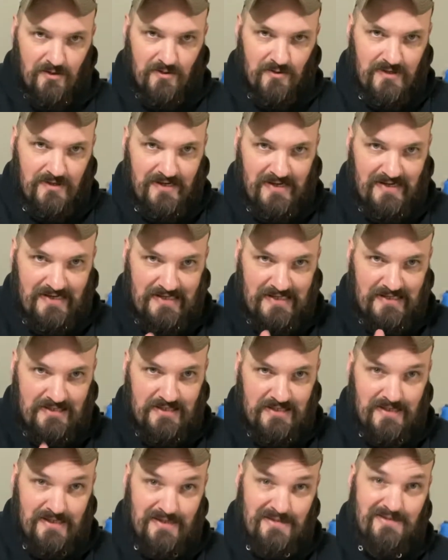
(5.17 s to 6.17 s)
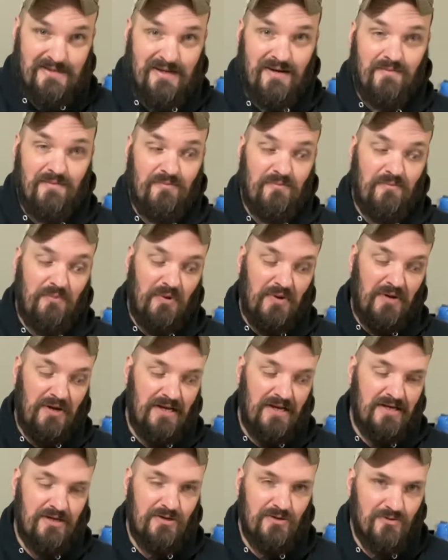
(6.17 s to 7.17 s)
We're gonna get you into something
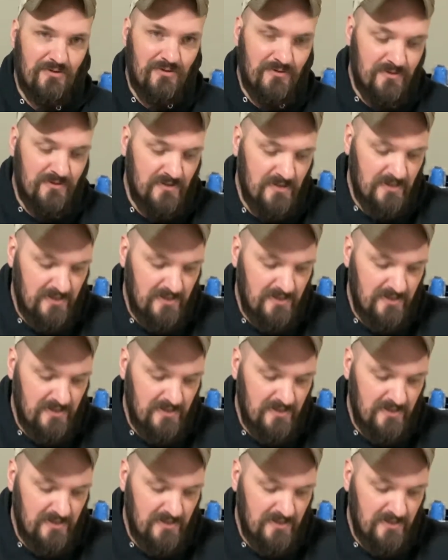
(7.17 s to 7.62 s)
pretty cool.